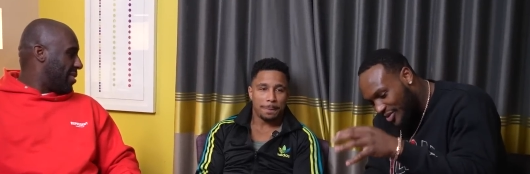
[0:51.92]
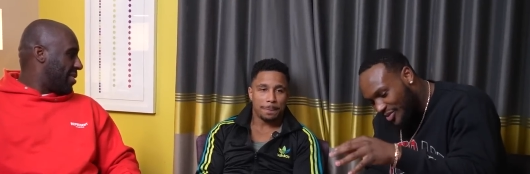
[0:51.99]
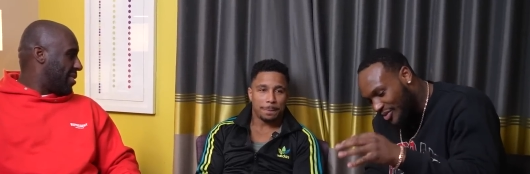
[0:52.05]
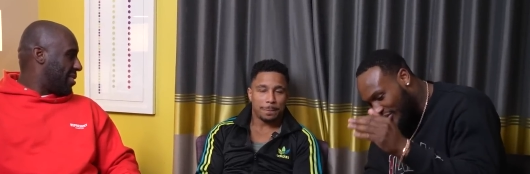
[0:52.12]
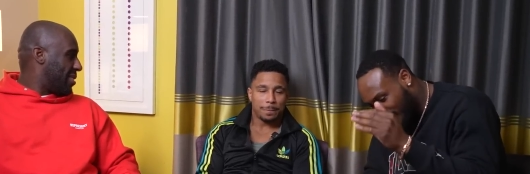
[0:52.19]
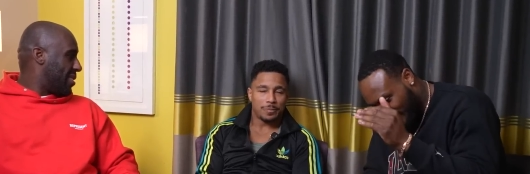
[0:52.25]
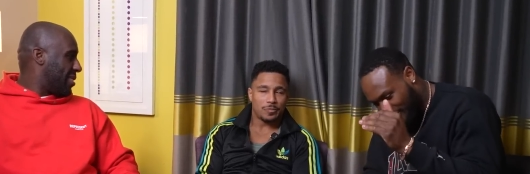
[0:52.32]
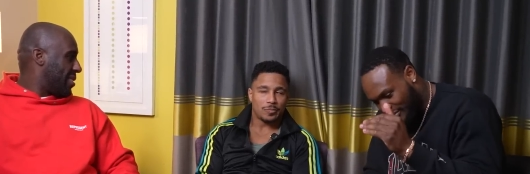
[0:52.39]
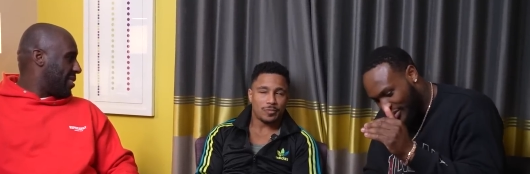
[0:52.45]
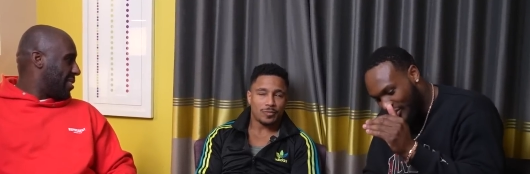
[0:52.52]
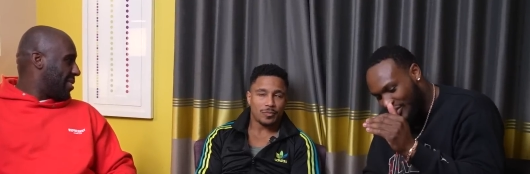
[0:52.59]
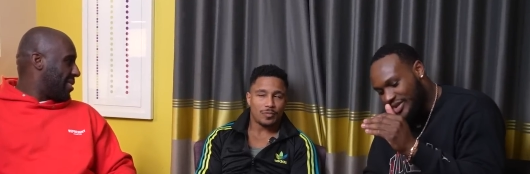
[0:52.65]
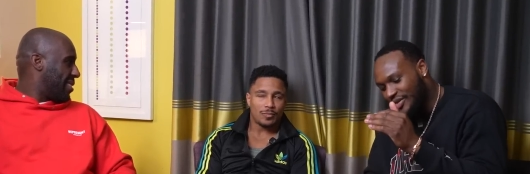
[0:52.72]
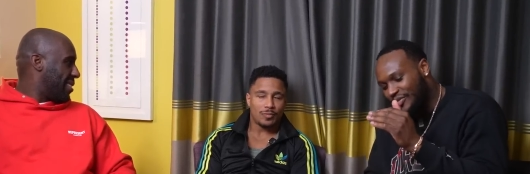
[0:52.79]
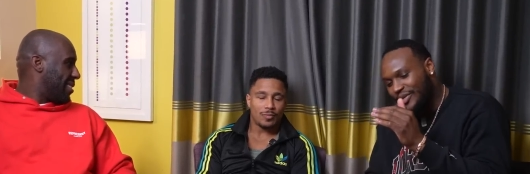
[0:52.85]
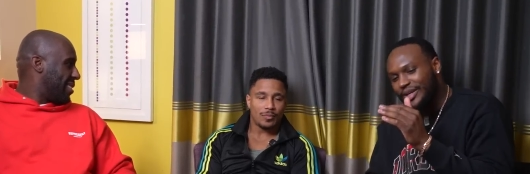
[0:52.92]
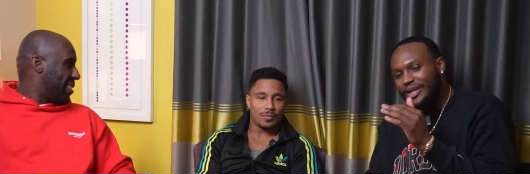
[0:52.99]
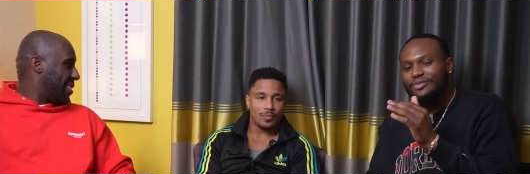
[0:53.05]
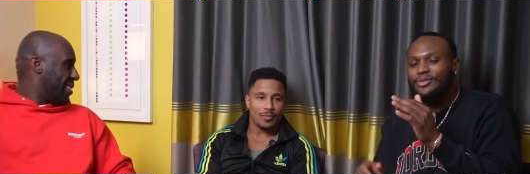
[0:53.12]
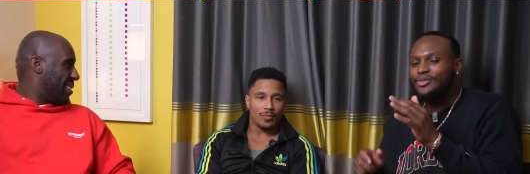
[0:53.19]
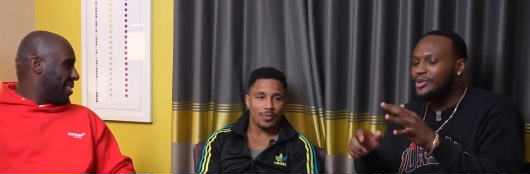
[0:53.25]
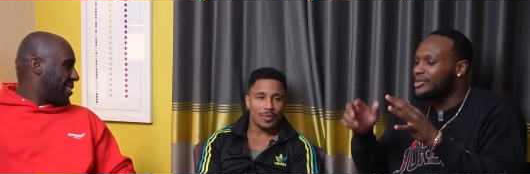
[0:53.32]
Speaker 1: you are because I
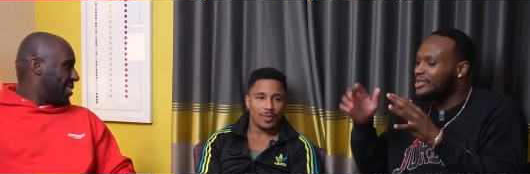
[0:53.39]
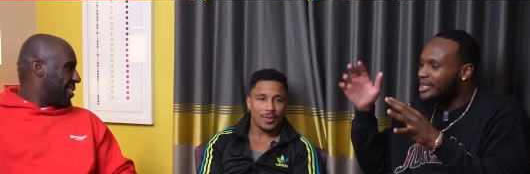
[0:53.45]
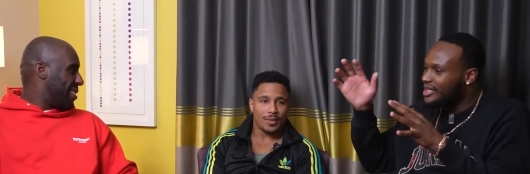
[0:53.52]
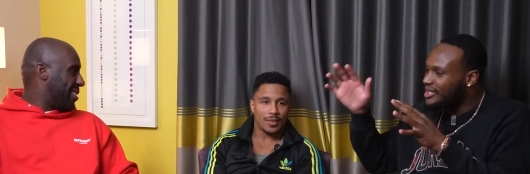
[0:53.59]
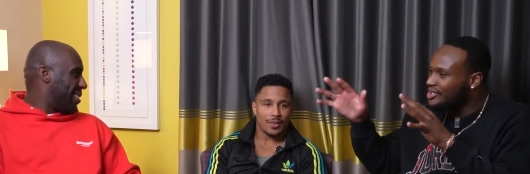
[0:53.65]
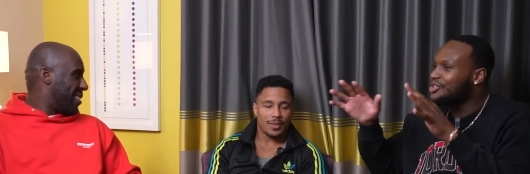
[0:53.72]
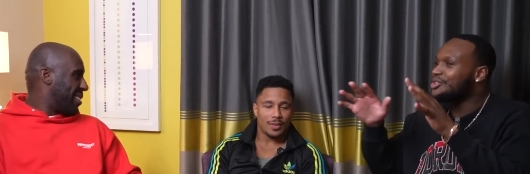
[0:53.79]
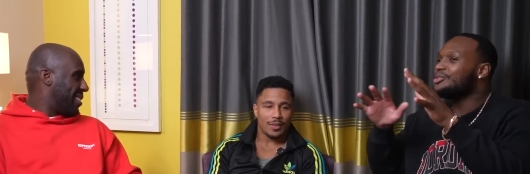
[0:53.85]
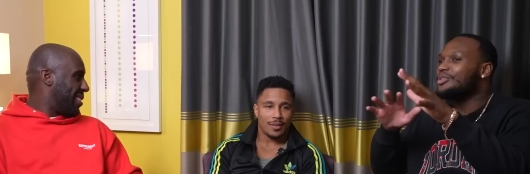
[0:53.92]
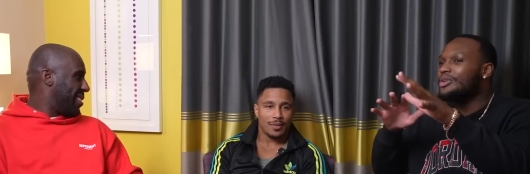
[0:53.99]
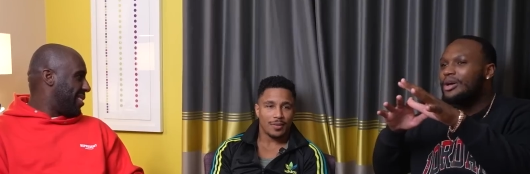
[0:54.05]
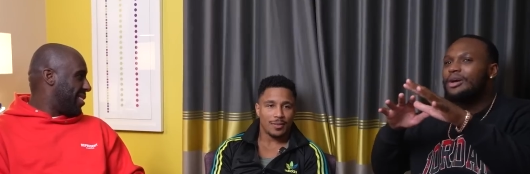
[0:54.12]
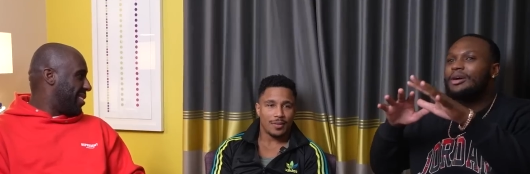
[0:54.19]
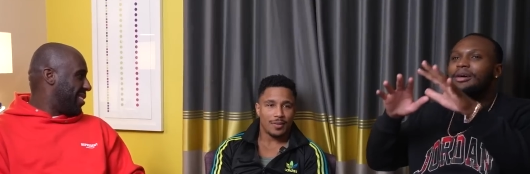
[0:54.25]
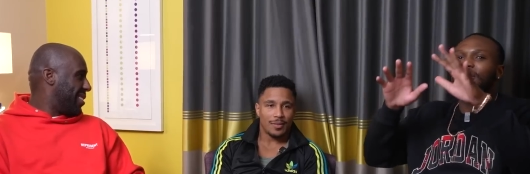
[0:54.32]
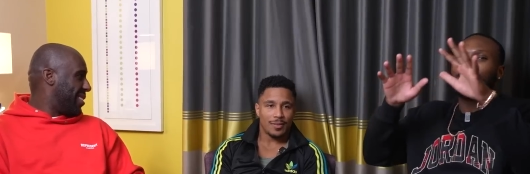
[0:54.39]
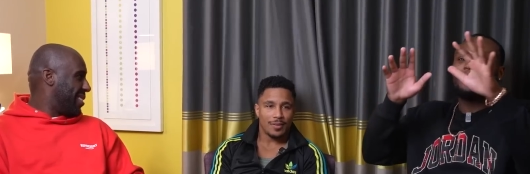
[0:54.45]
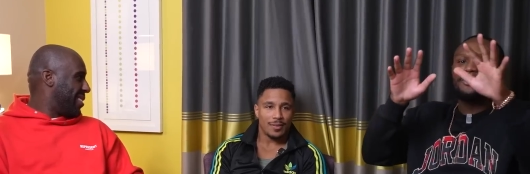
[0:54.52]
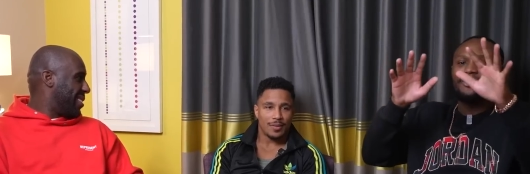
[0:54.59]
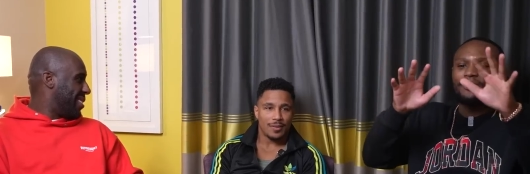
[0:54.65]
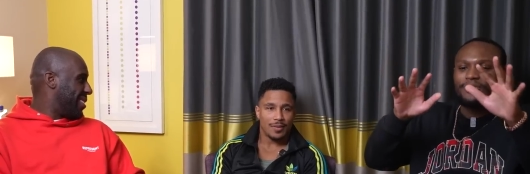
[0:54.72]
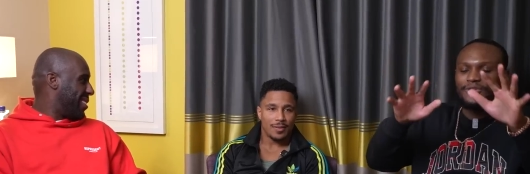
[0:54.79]
think everyone hears you
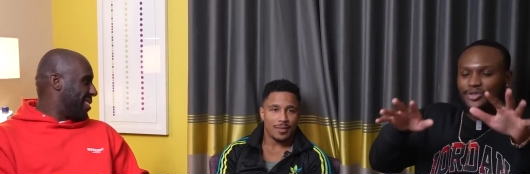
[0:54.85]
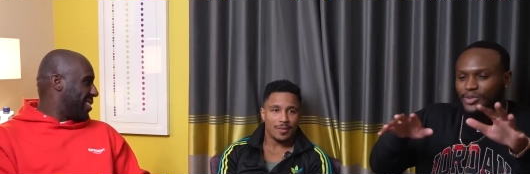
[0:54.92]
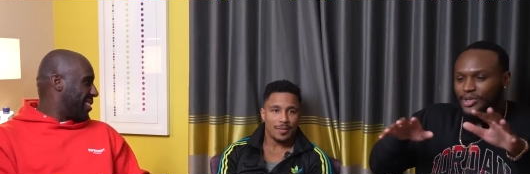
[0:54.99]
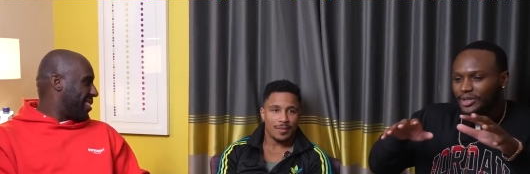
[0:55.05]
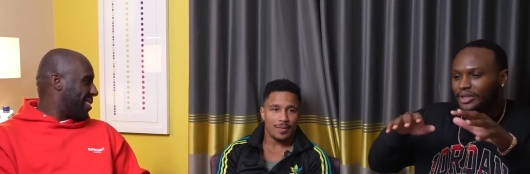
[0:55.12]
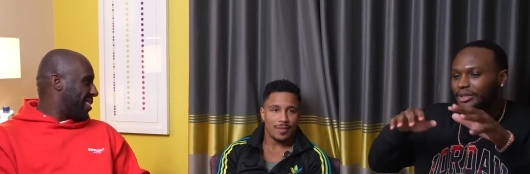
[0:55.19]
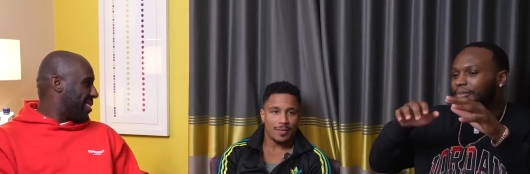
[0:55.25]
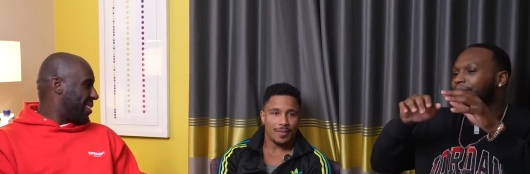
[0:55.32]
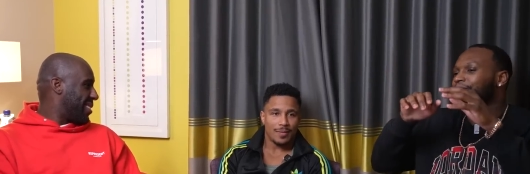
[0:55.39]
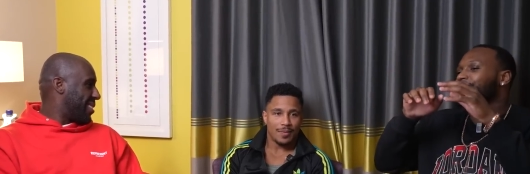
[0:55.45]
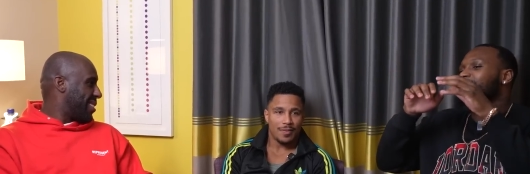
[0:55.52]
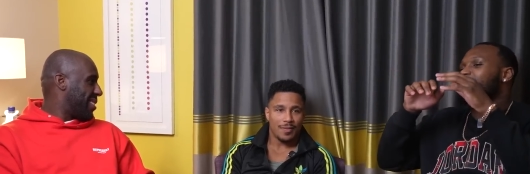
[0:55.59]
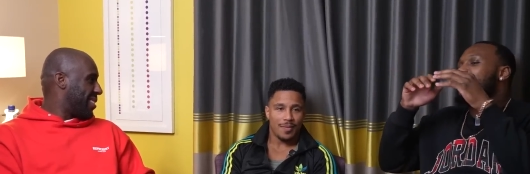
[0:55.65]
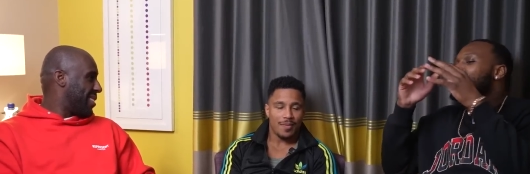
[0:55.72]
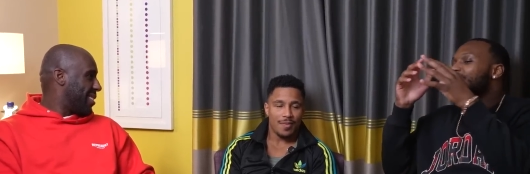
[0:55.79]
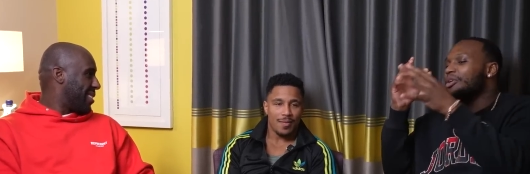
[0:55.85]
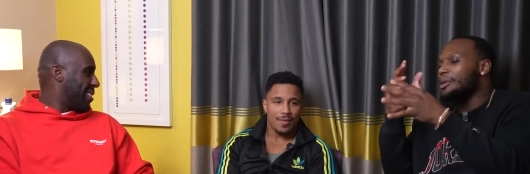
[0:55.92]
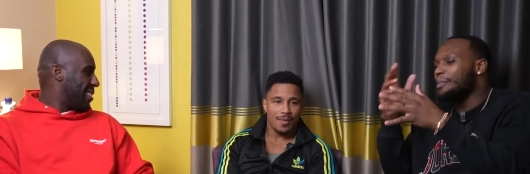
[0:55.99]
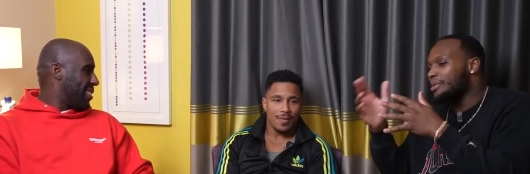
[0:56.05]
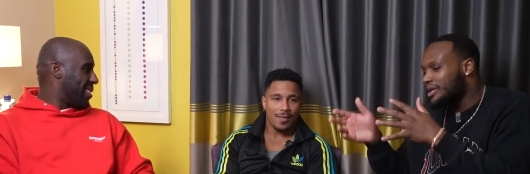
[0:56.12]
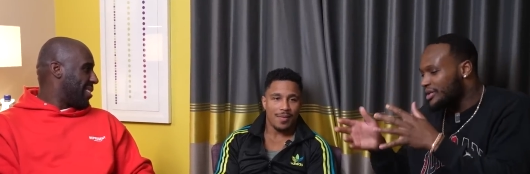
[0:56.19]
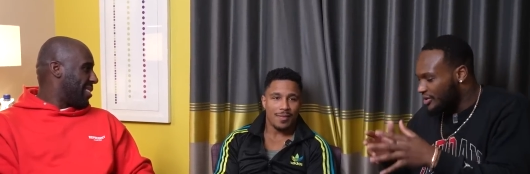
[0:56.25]
on, on Twitter, they have
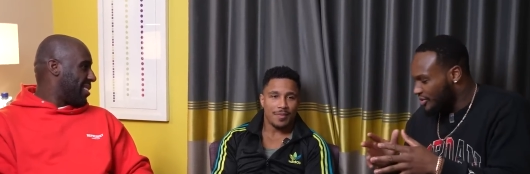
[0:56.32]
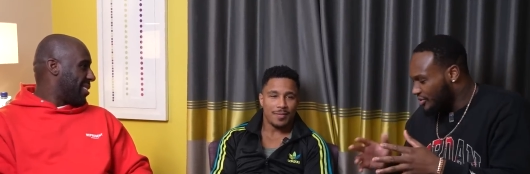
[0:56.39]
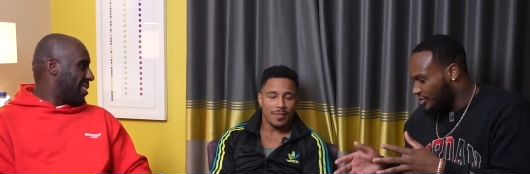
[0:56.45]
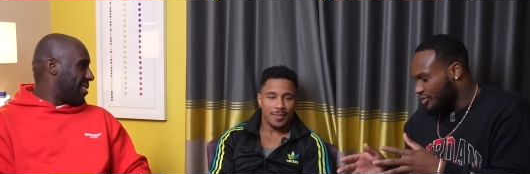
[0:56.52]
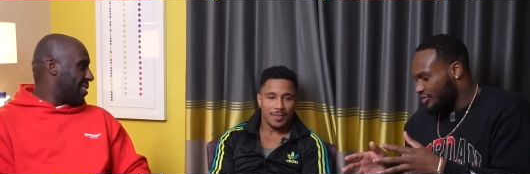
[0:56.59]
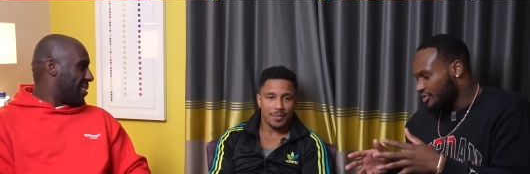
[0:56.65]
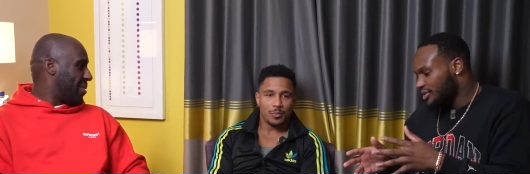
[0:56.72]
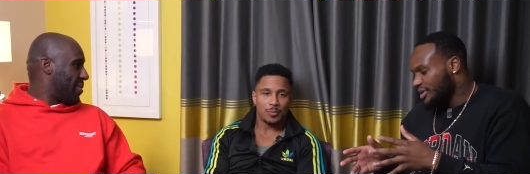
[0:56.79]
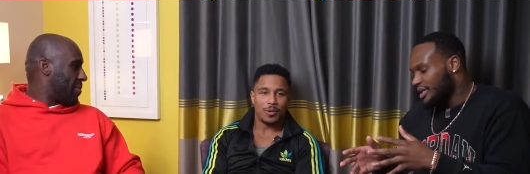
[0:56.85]
their opinion on you